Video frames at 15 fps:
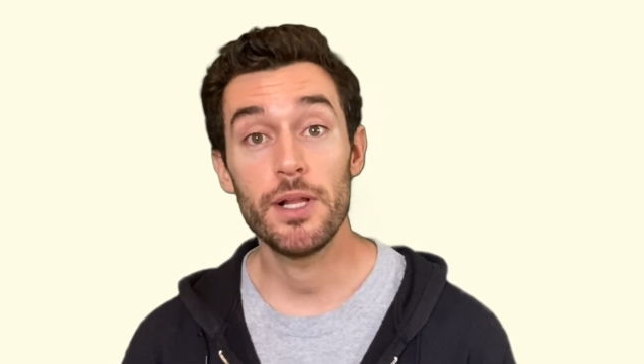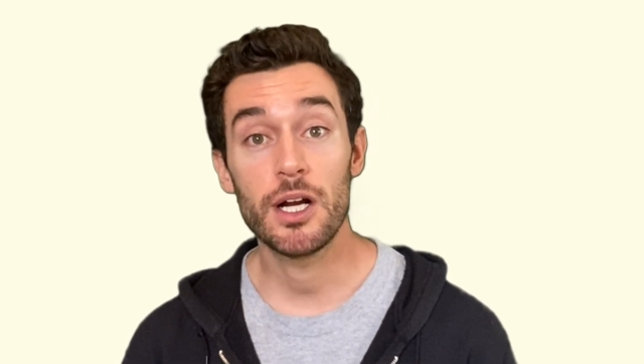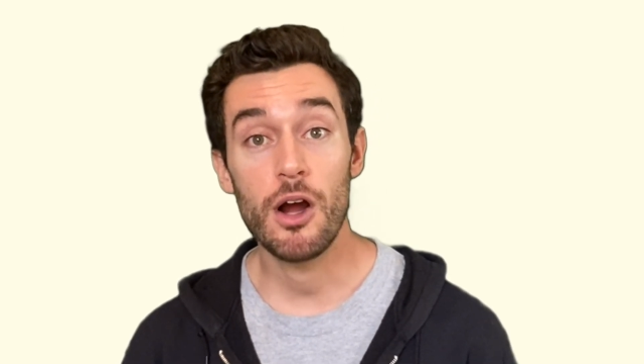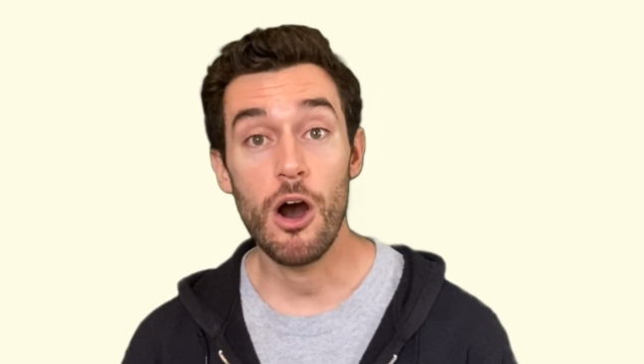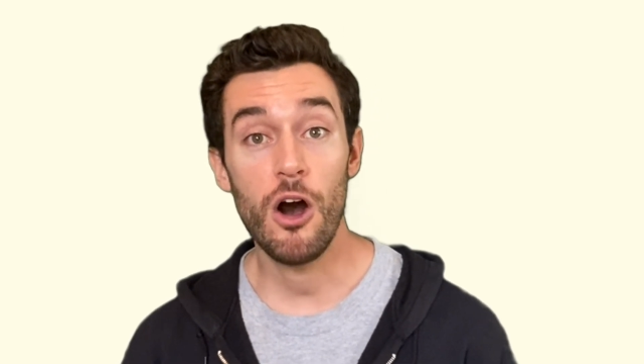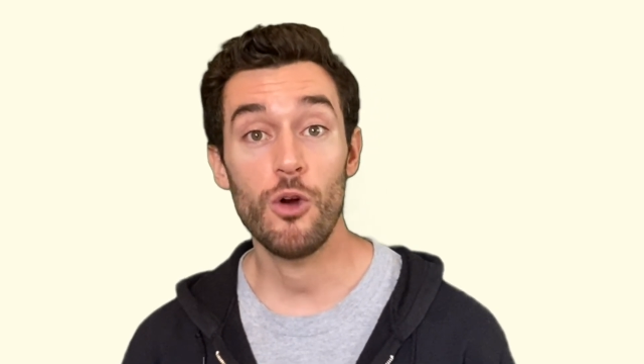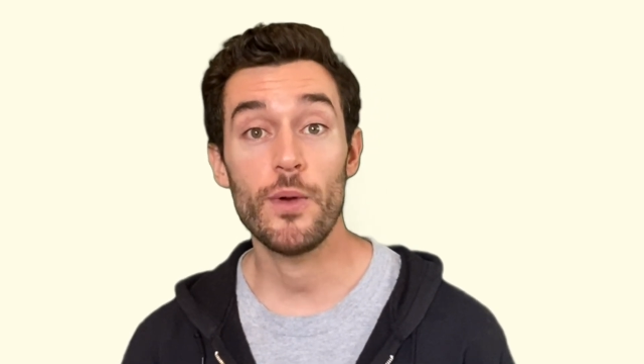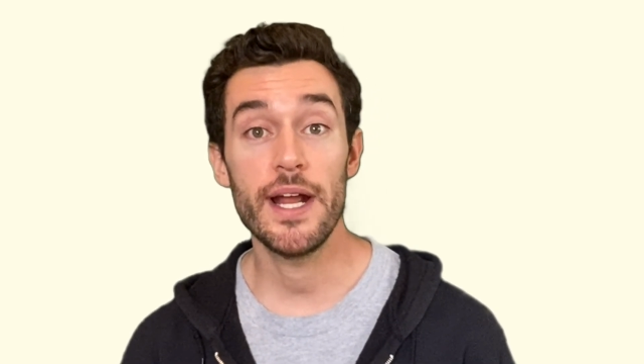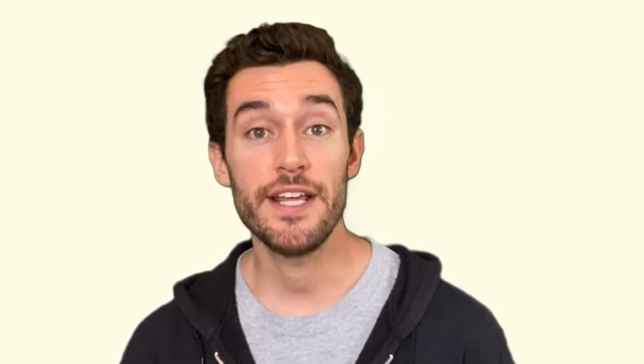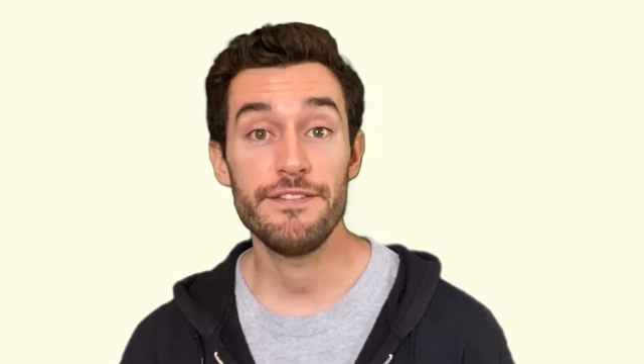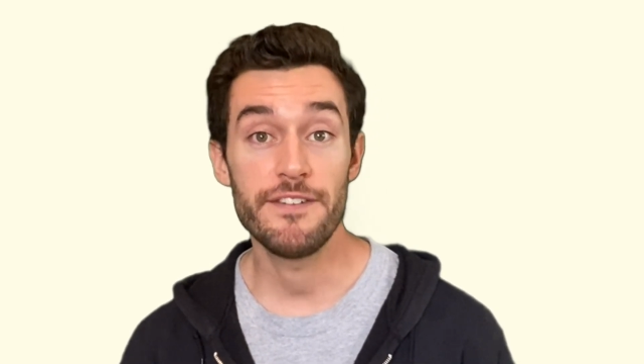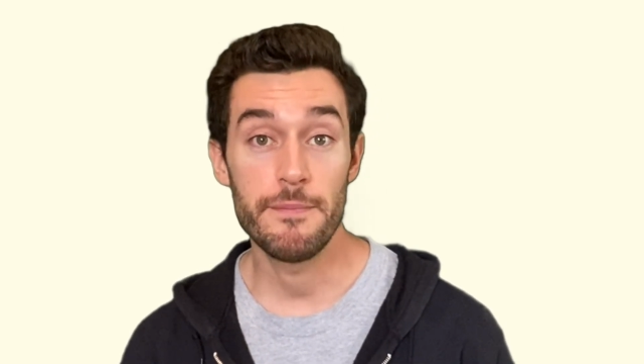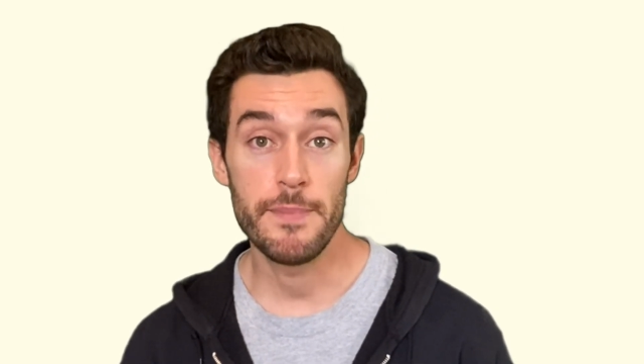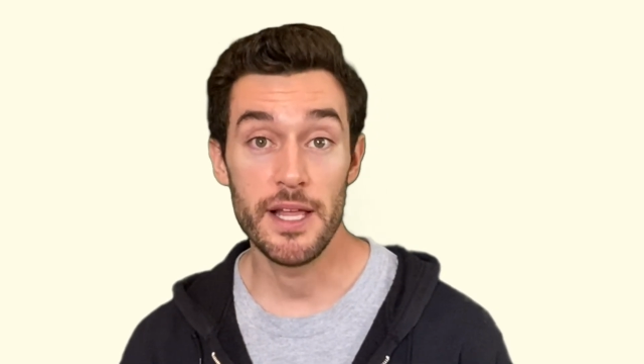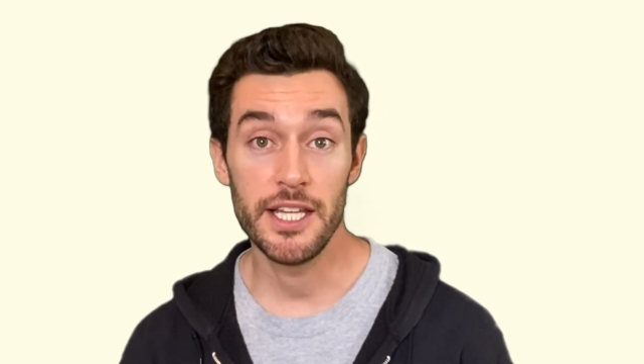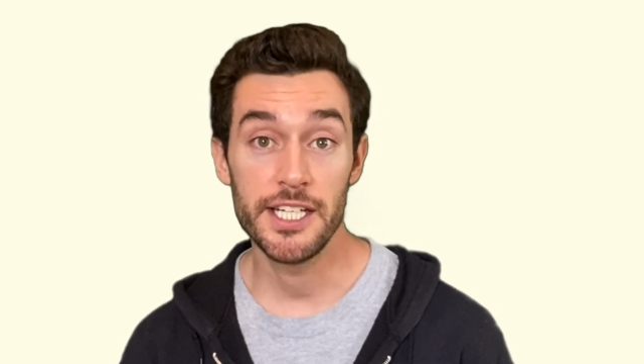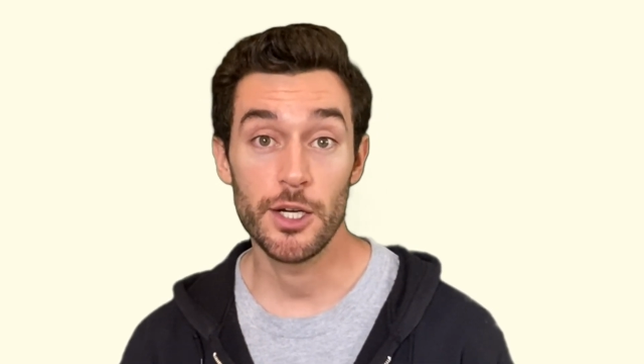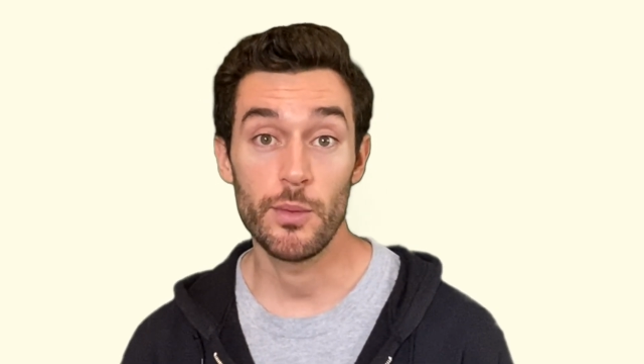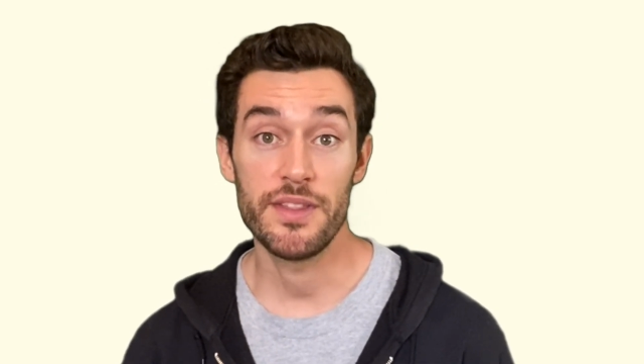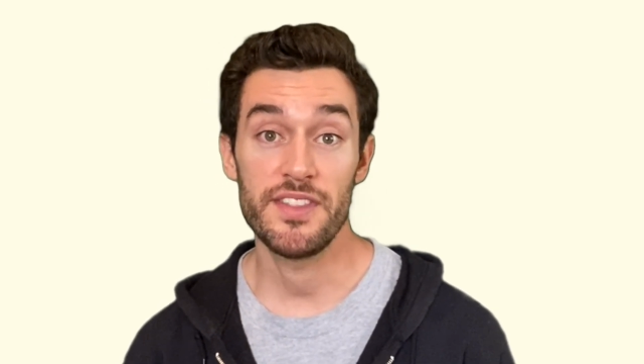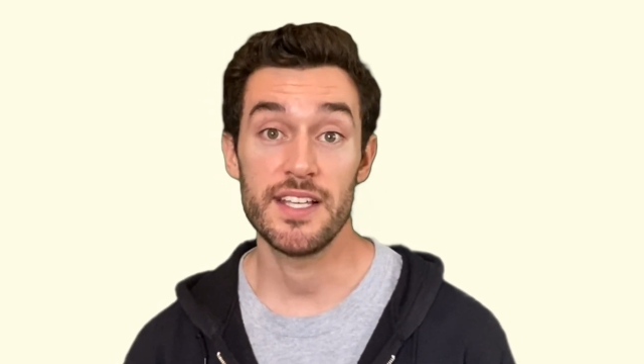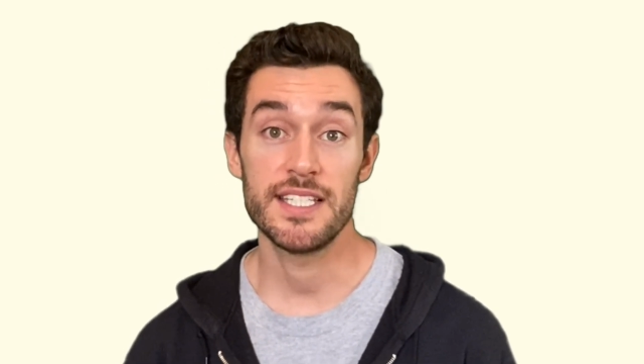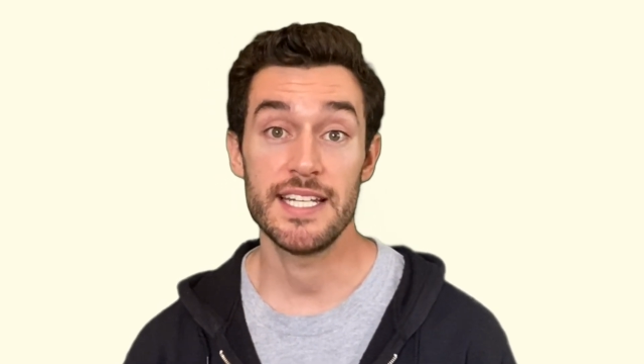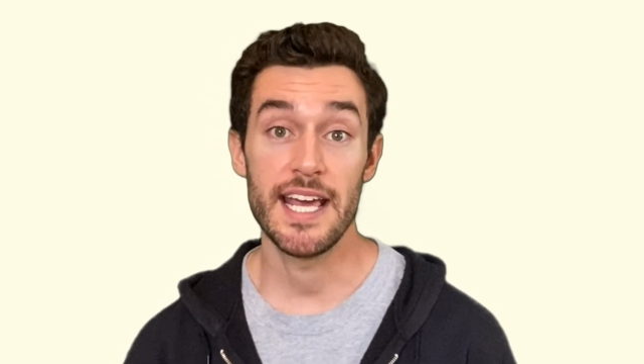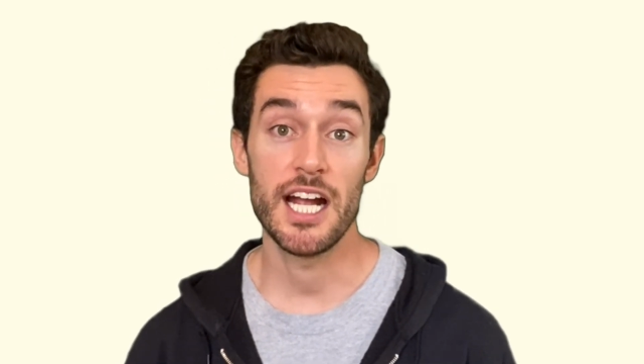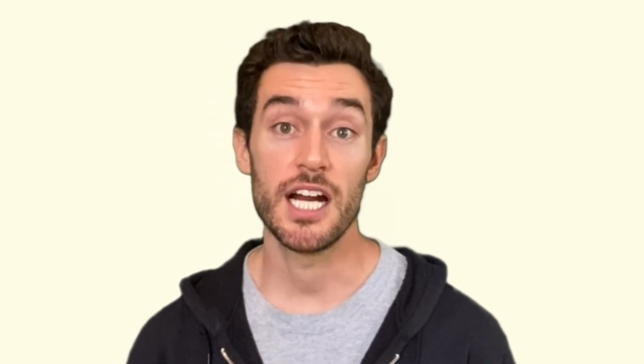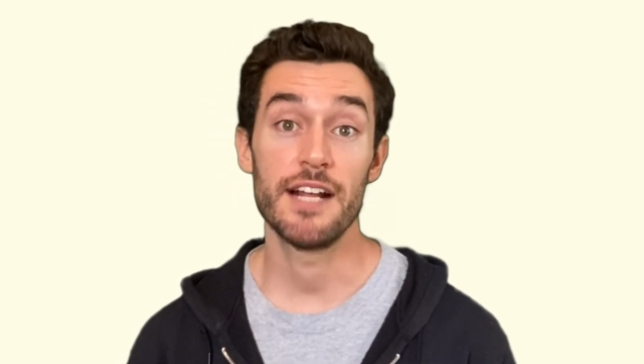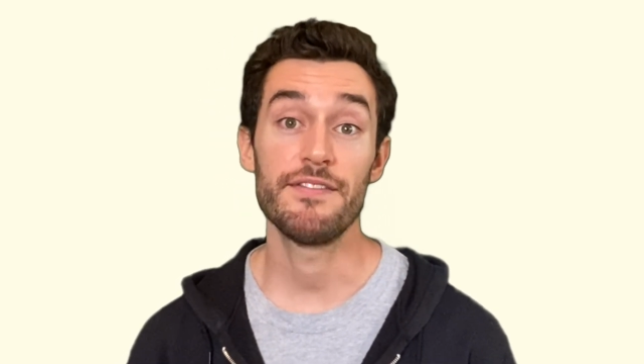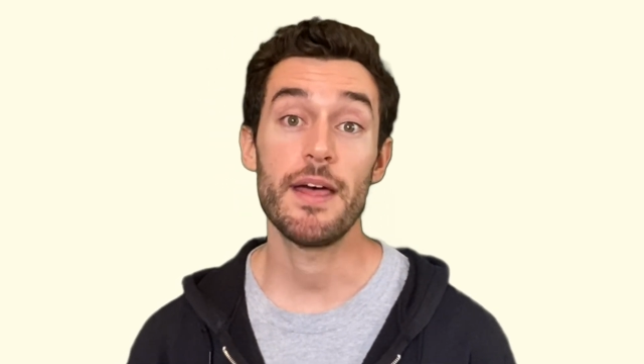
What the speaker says: are already familiar with this narrative,